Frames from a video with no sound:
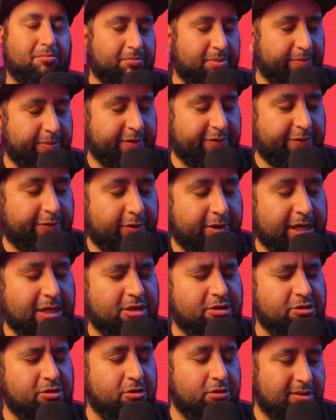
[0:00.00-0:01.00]
But before I
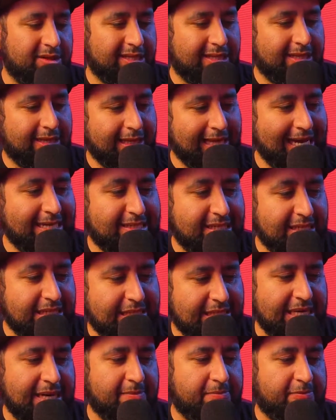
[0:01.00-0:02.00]
do, last
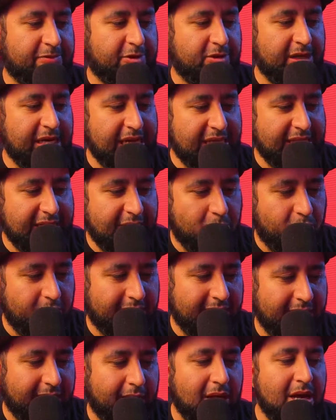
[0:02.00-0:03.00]
sample, and then we
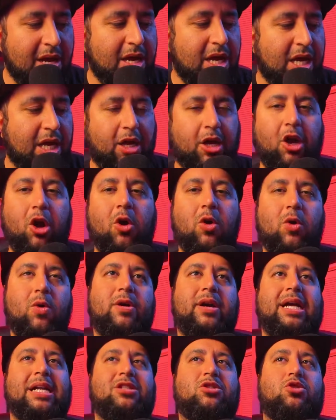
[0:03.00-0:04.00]
can
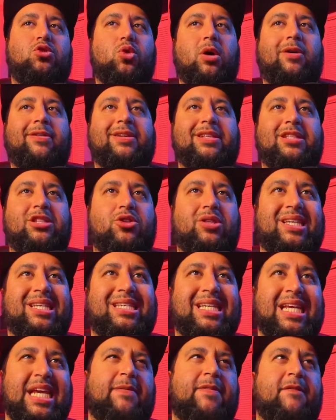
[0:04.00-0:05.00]
go and dwell into
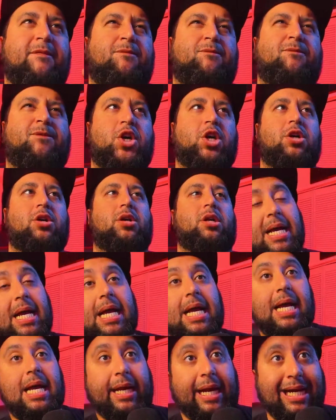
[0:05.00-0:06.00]
this even further.
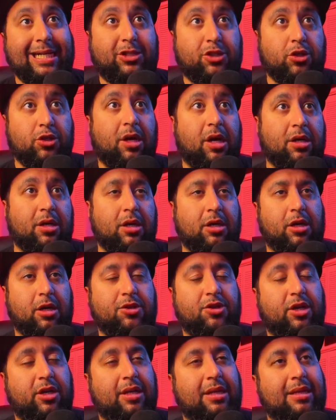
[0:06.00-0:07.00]
Not too long ago,
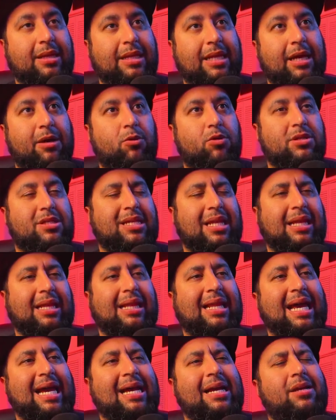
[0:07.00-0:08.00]
it was the
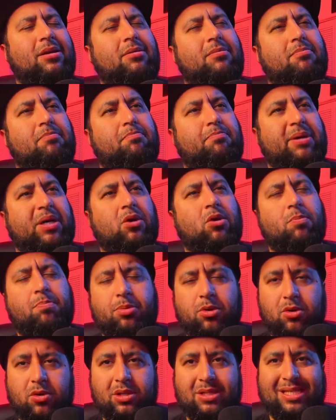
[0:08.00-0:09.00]
Latin
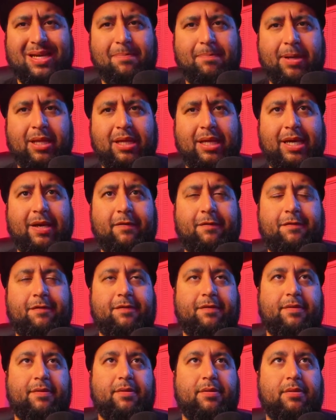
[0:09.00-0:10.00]
billboards, I
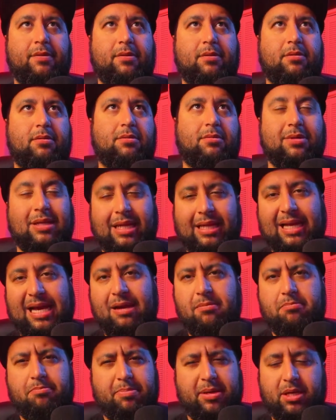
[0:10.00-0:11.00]
believe. The
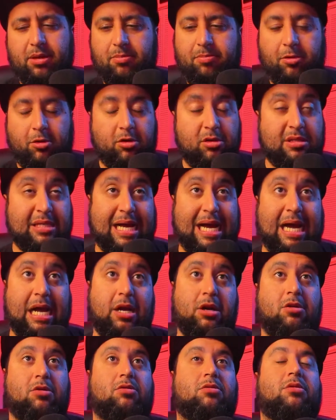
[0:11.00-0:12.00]
Latin billboards.
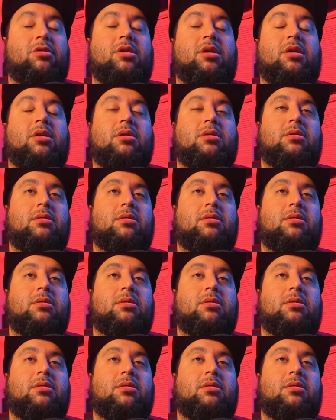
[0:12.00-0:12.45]
I don't know.